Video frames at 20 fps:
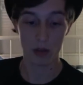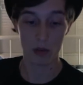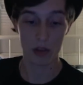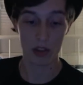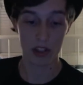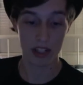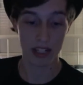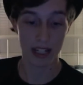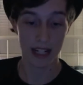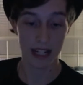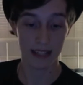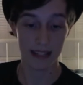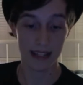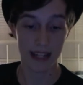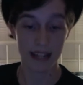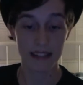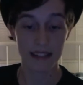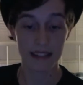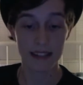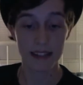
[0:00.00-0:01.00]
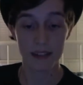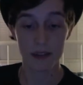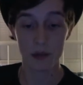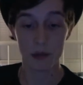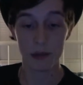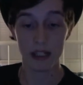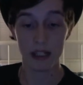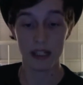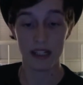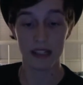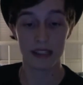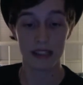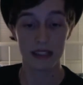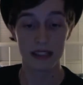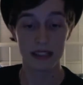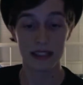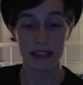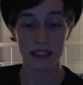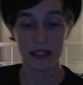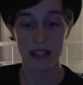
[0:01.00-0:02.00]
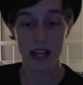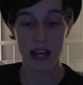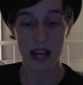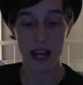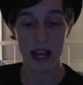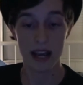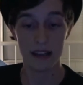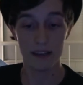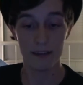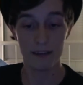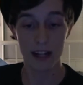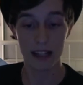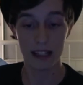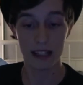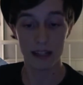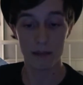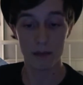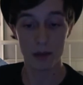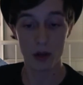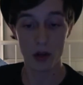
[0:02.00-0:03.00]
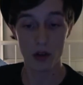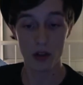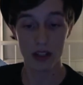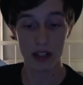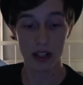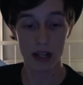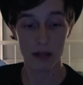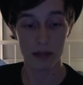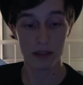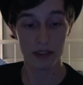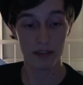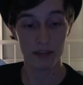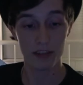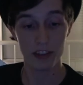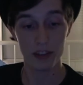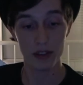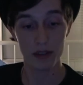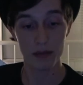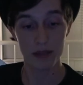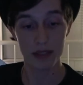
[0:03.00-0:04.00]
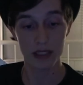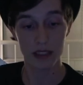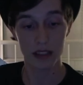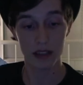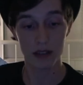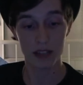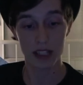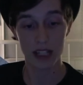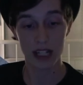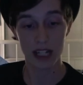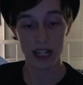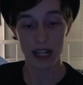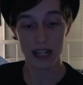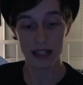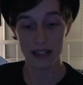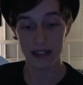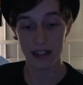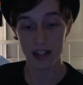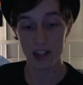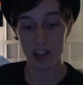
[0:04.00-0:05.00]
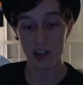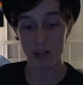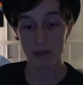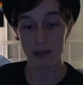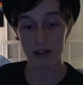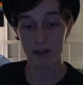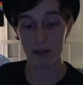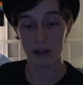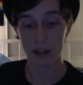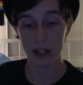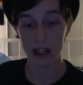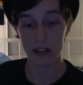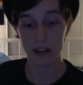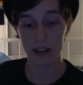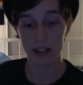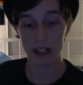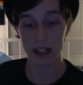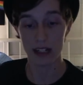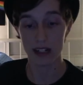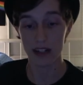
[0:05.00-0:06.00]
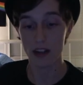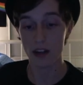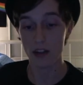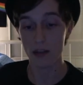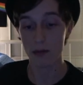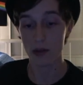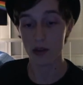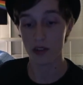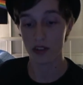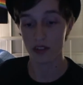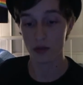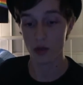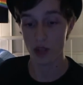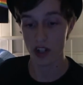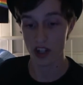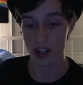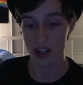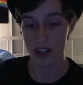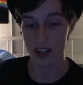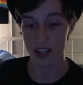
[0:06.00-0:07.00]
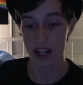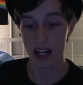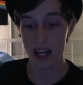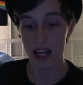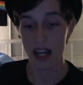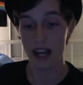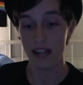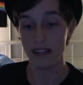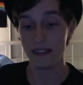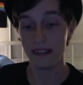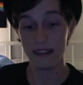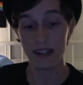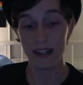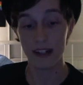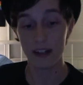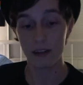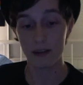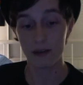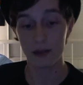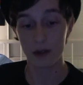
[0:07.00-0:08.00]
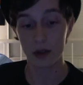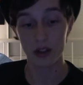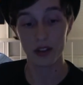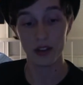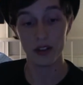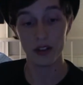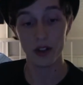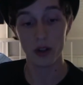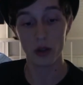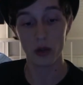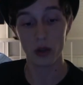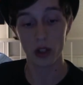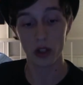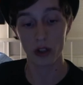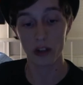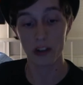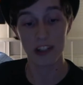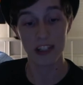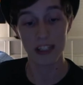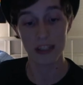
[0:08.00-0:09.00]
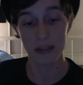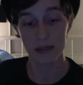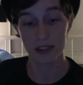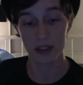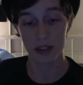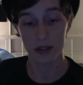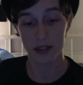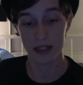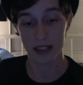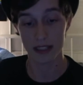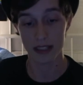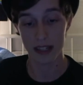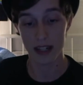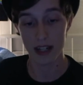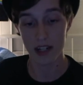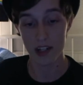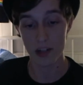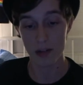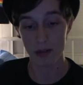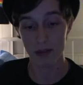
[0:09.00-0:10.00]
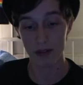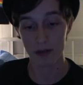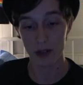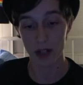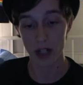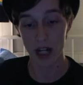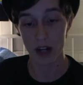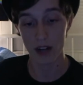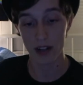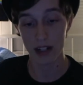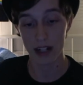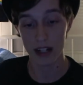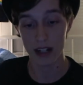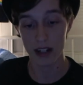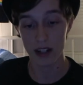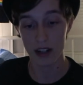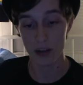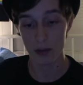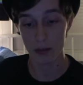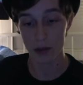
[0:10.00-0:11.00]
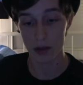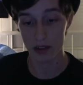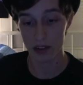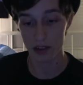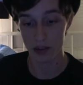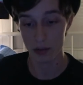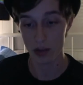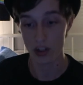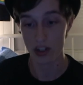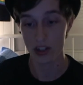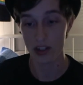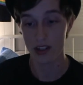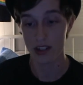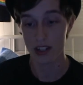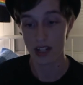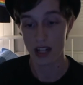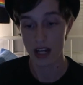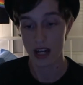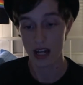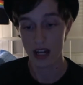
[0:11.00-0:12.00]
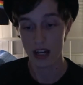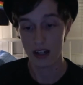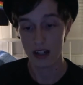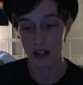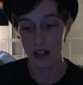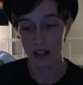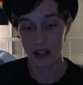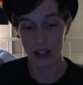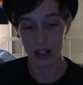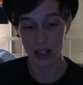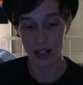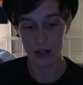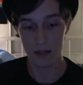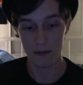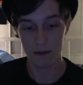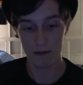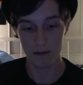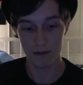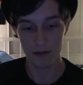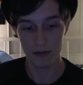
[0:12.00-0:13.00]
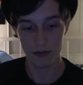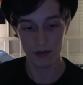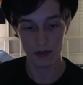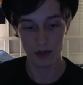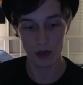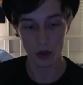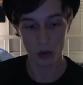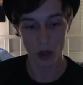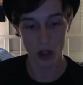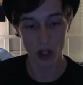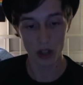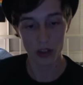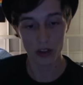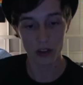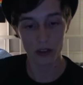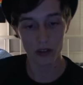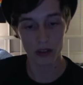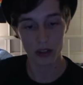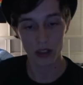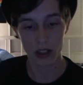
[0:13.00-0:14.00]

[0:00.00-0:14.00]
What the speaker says: is saying the essence of obedience consists in the fact that a person comes to view themselves as an instrument for carrying out another person's wishes, and then therefore no longer see themselves as an instrument for carrying out another person's wishes. No longer.